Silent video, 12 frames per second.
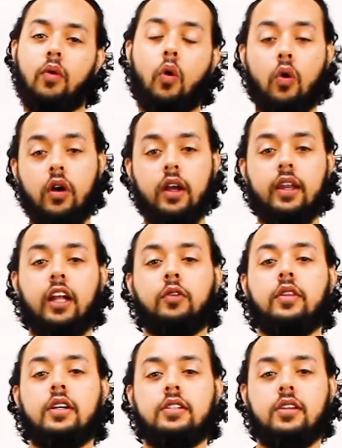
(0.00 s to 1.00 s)
or connect
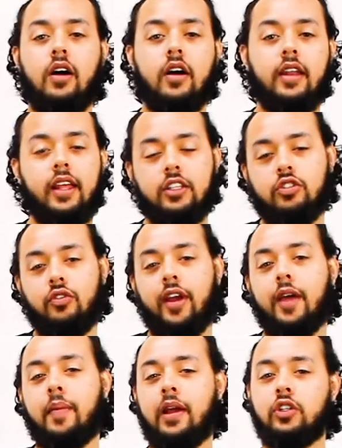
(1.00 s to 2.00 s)
with us on
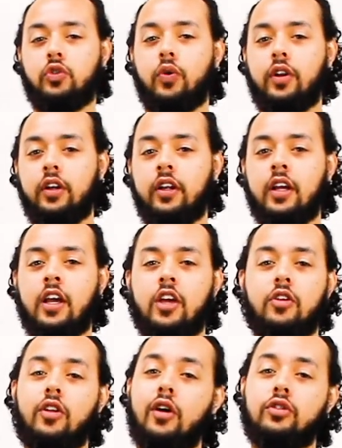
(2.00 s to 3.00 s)
Instagram and Twitter.
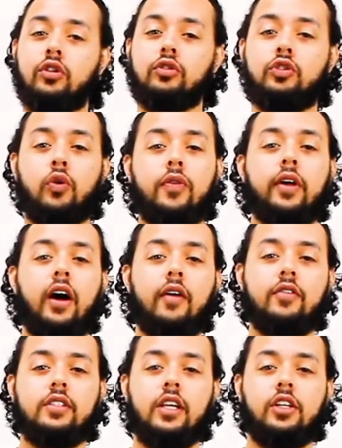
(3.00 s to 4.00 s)
You can also join the
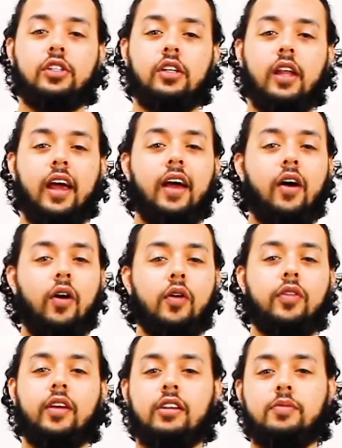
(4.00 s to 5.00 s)
conversation at
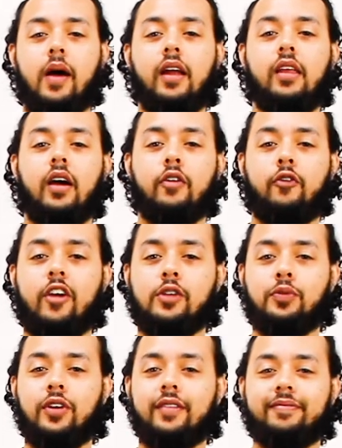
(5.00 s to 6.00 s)
All Things Mighty on
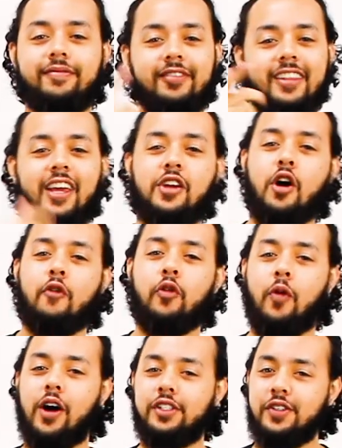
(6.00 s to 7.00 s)
Facebook. Thank you all
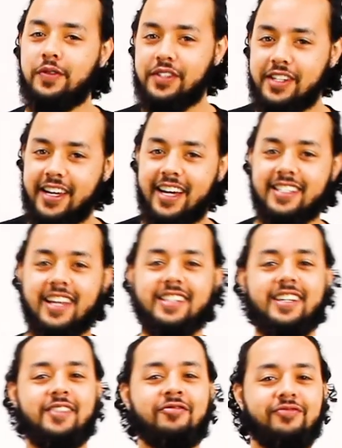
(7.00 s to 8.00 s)
for watching. We'll see you guys
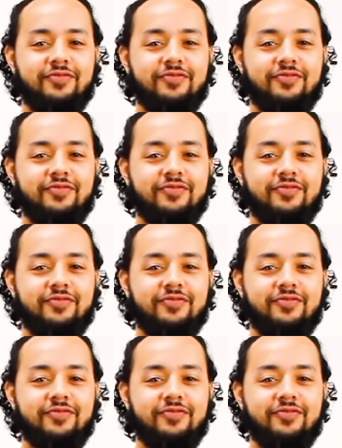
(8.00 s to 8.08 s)
next time.